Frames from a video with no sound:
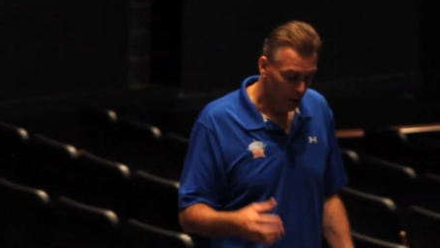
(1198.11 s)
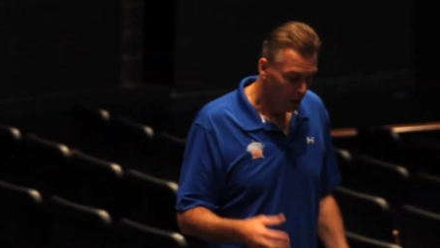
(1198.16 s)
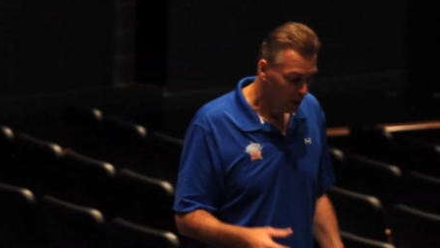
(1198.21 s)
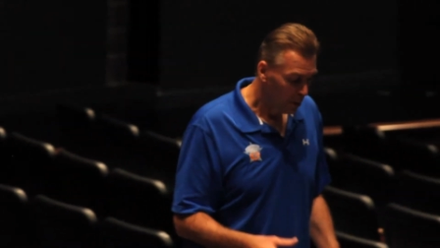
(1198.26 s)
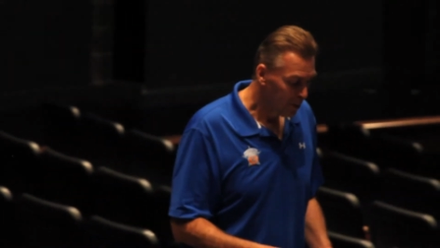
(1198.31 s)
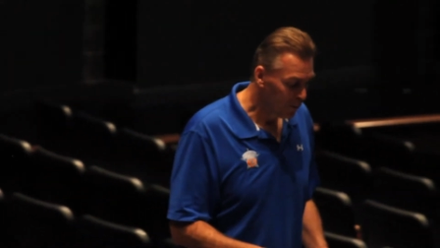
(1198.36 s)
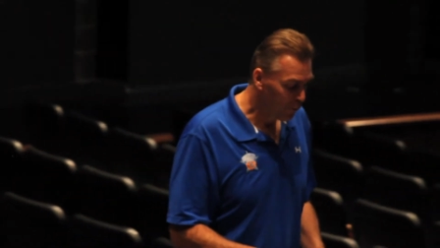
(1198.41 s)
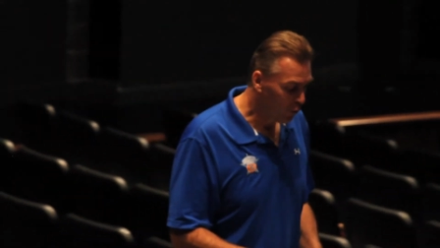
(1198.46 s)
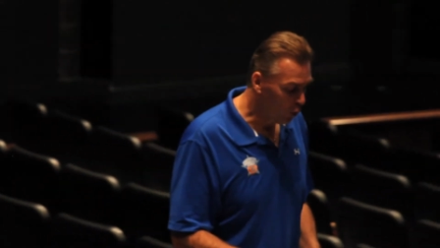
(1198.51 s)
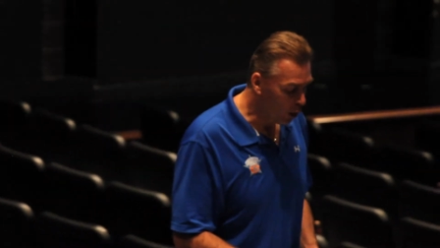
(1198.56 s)

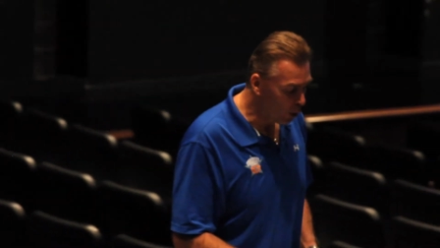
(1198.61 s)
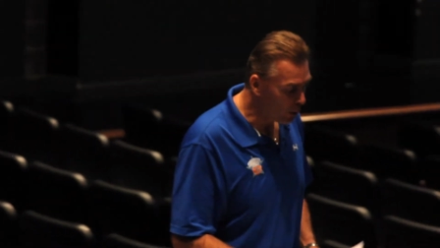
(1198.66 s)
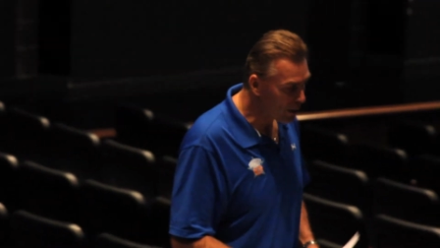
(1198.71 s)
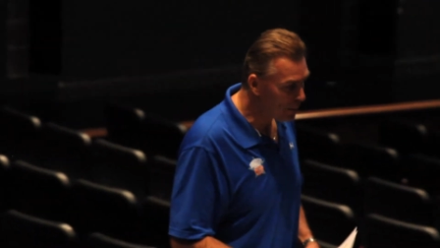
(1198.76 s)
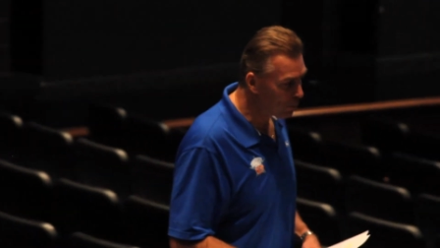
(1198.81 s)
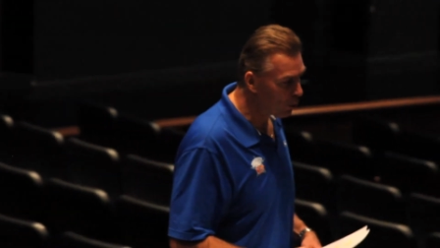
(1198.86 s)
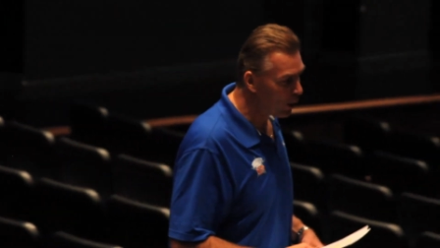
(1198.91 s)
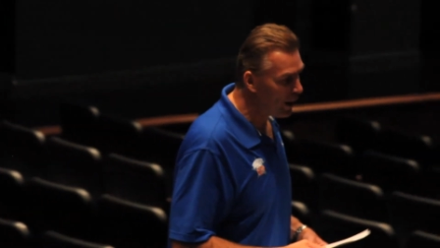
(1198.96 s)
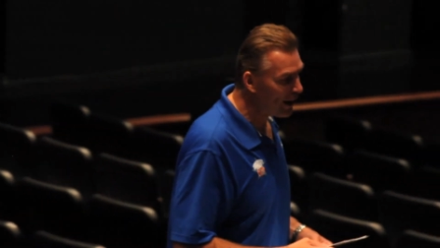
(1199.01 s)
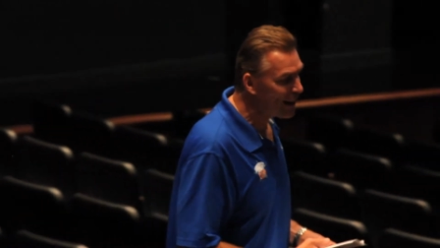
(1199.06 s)
Before we
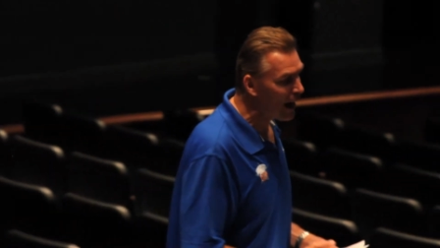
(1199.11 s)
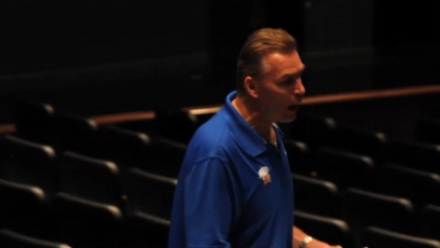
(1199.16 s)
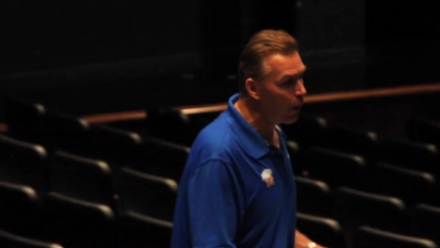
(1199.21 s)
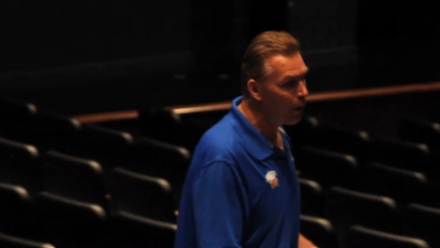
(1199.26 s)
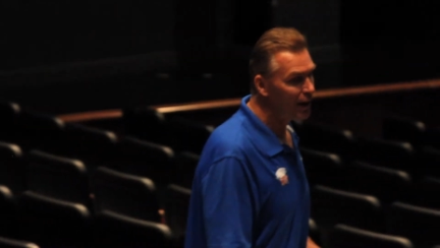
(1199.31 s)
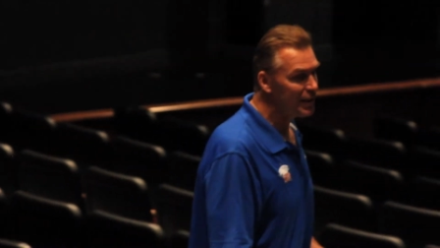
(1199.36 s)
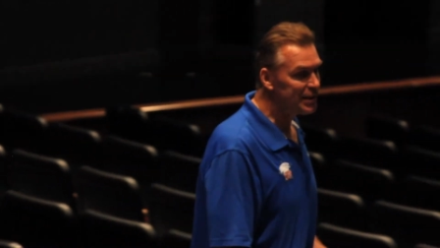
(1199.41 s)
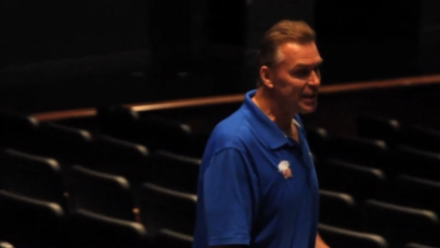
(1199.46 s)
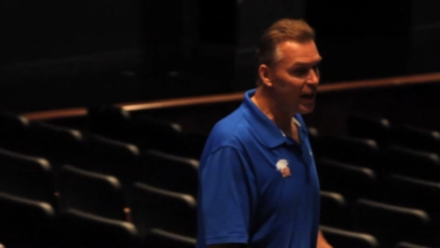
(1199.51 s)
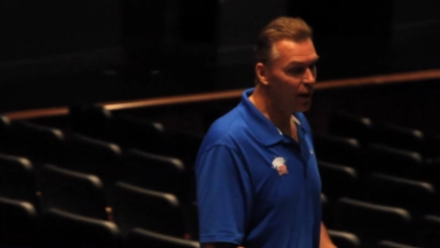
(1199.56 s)
break, I
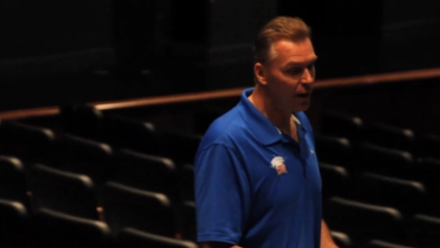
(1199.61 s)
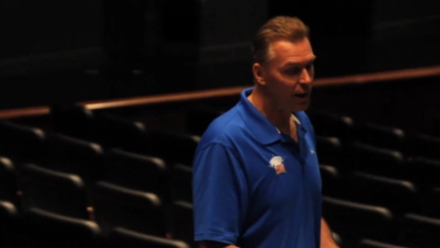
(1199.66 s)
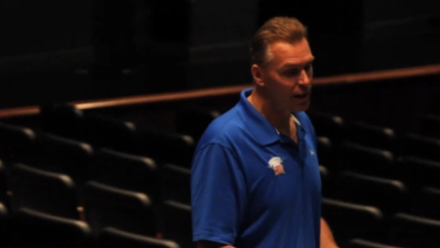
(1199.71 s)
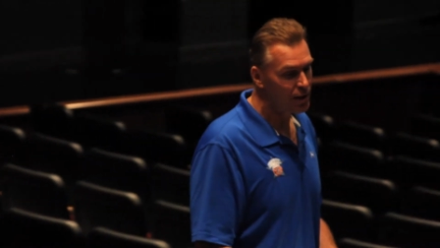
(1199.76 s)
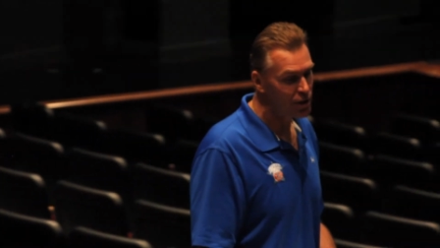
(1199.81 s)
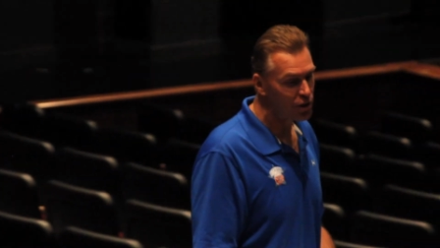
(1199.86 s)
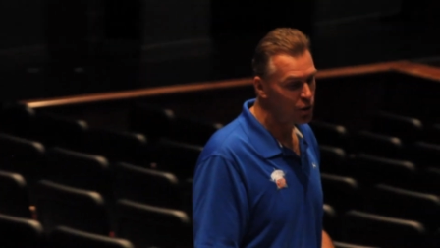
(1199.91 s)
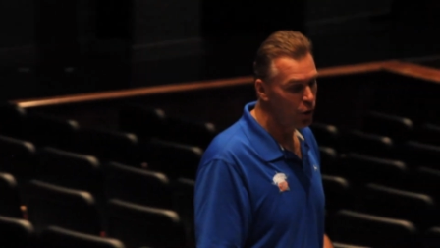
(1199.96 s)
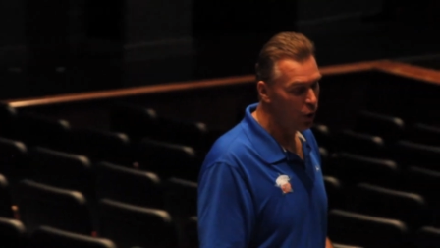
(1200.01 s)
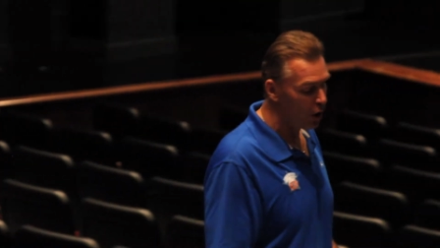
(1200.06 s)
want to tell you a
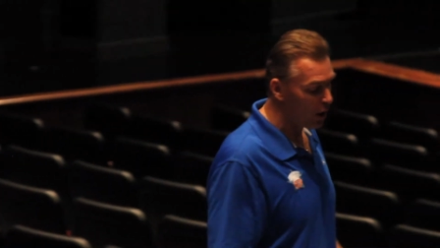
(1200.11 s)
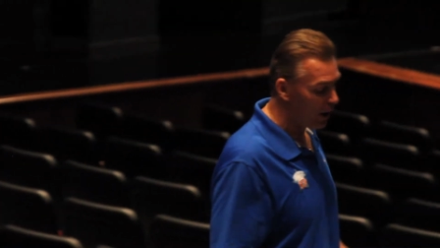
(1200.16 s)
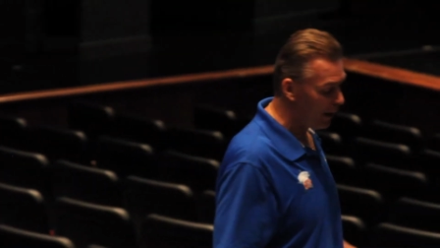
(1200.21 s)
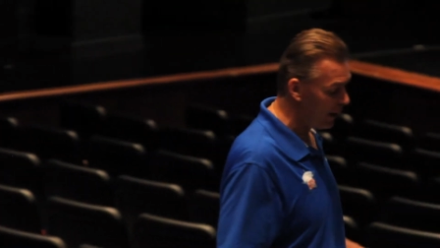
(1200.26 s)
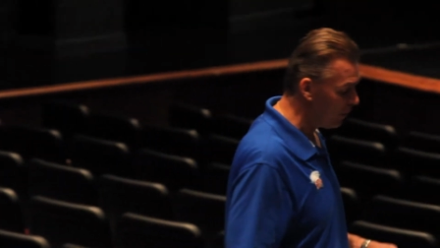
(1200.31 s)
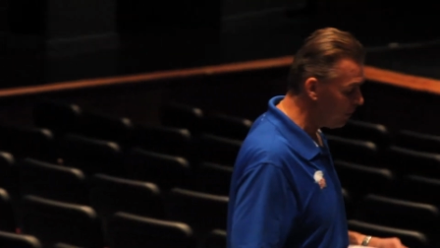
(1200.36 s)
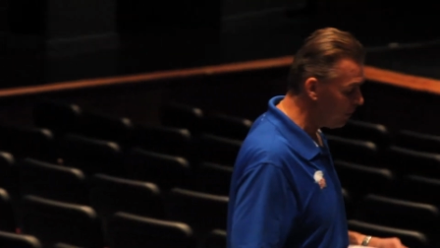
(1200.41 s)
story.